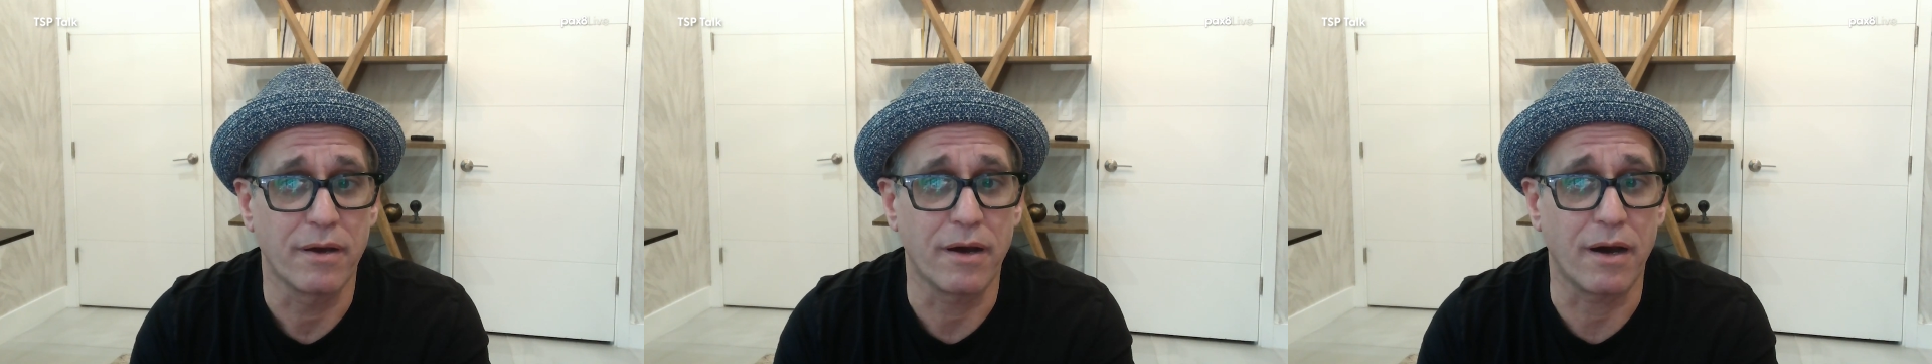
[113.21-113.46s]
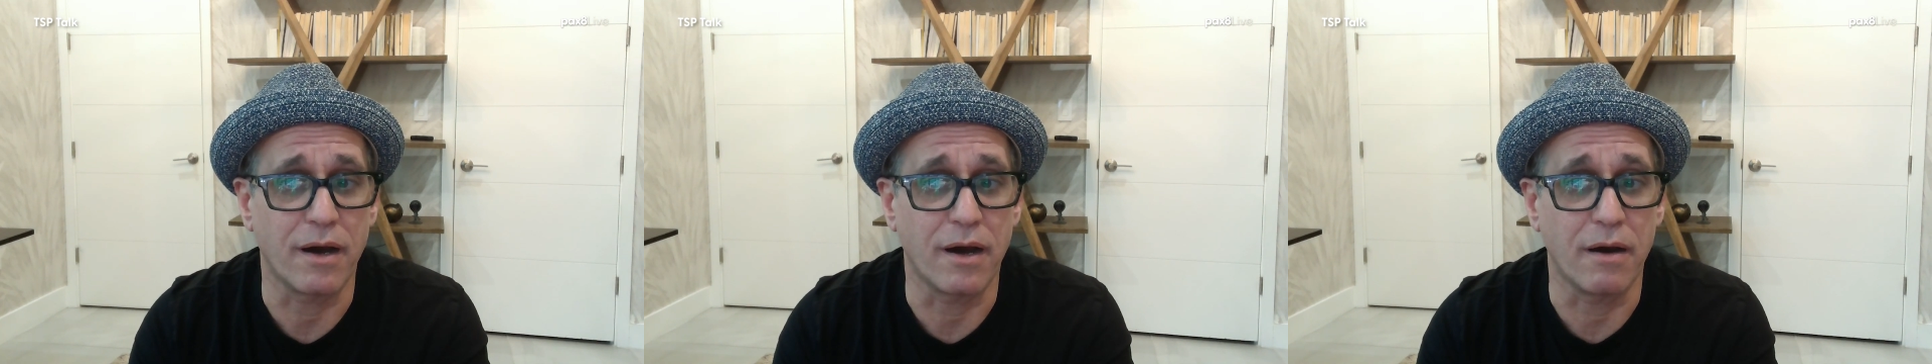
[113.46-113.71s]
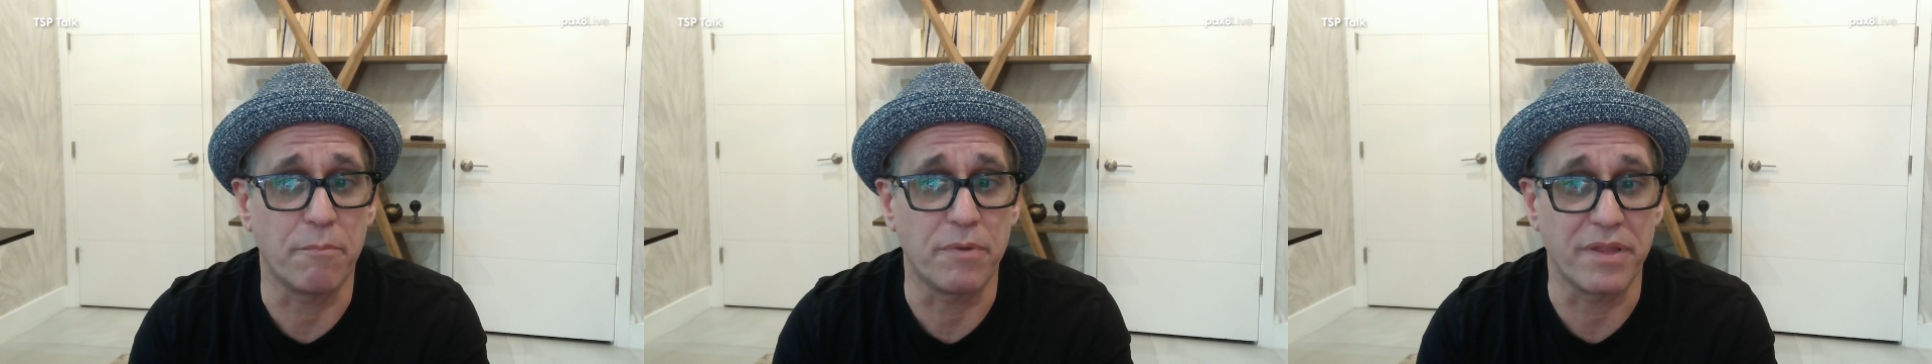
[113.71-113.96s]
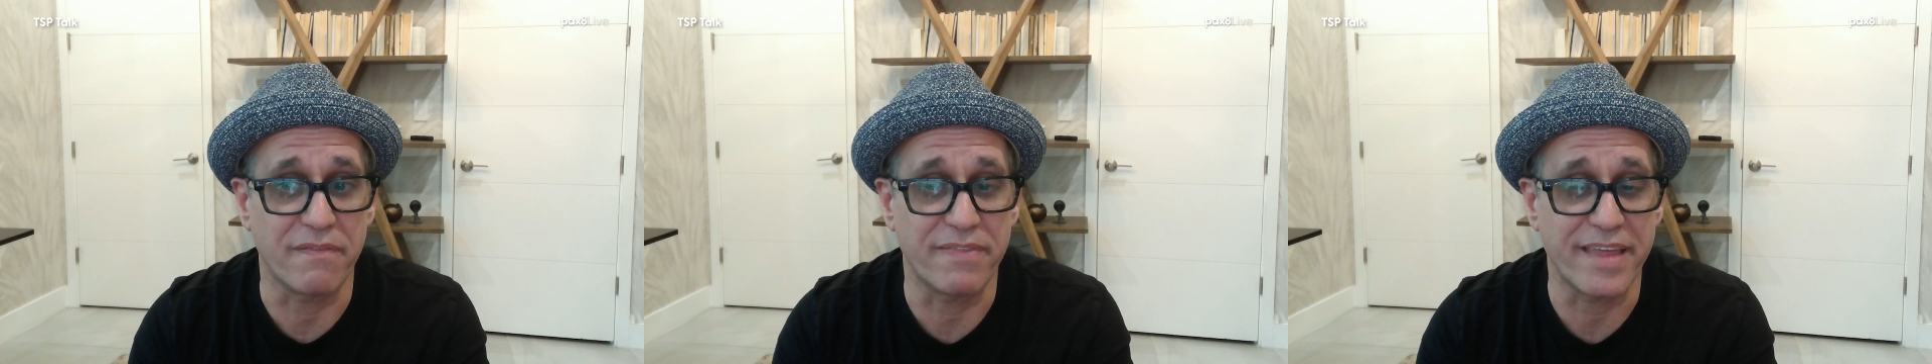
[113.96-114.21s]

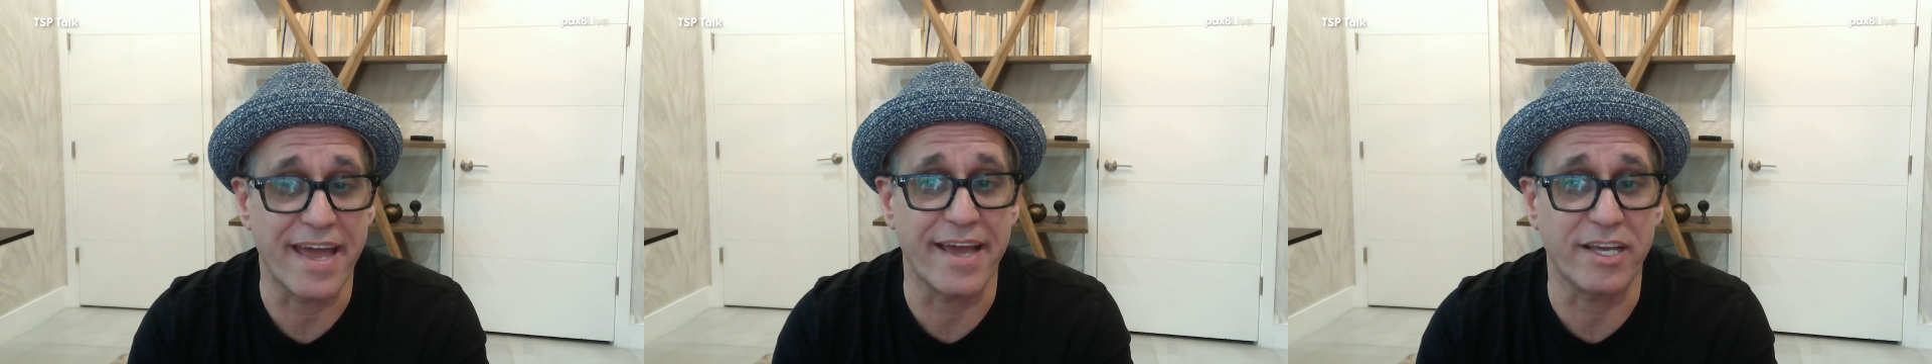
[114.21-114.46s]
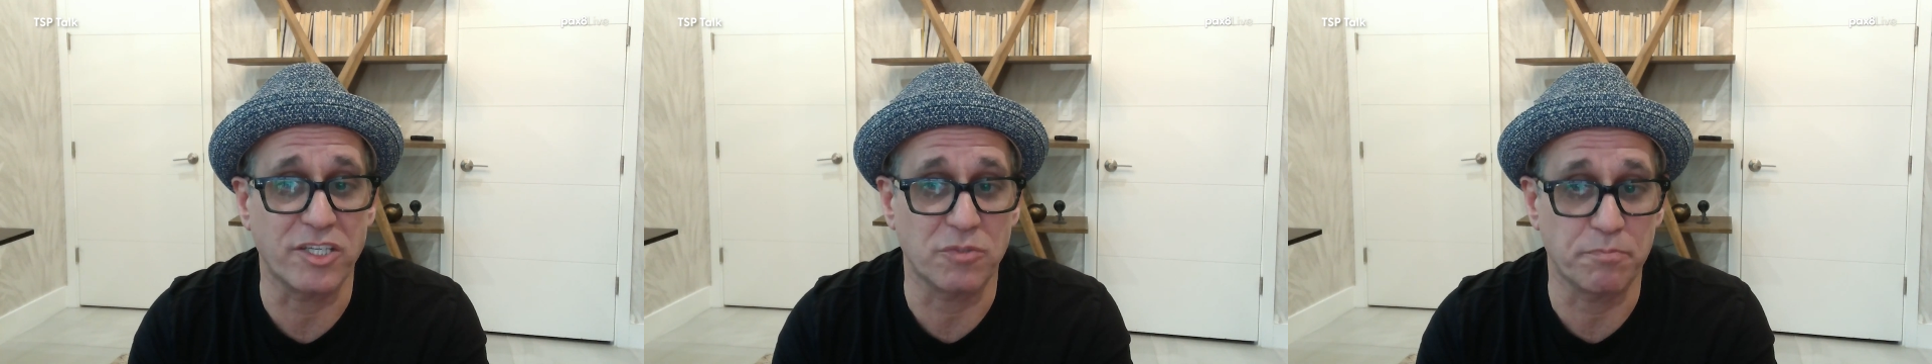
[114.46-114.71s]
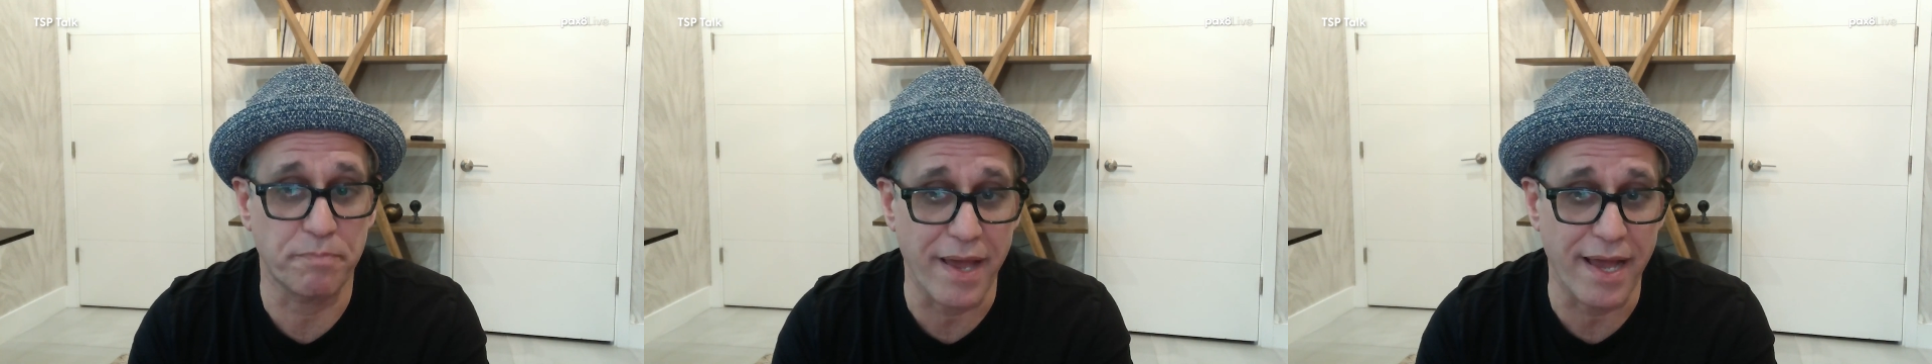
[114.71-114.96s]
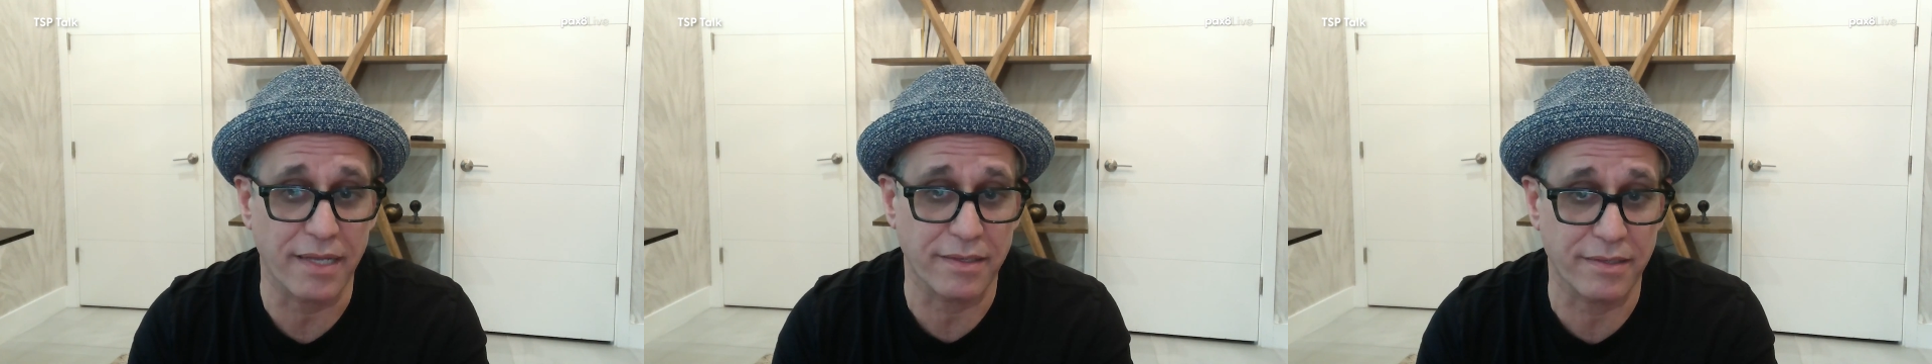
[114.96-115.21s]
But if they
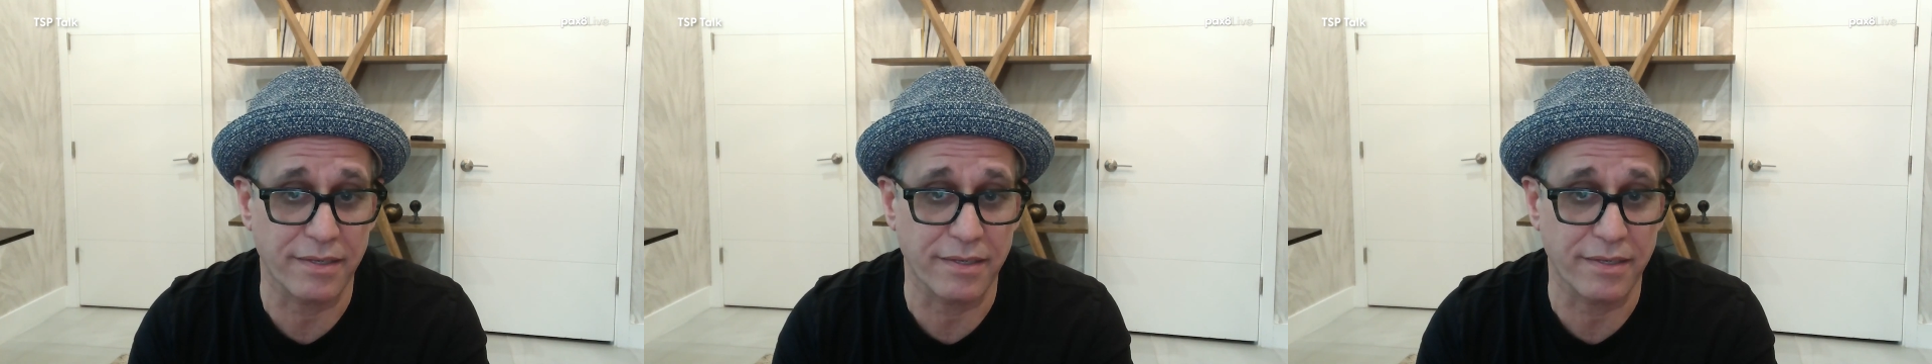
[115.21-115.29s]
expect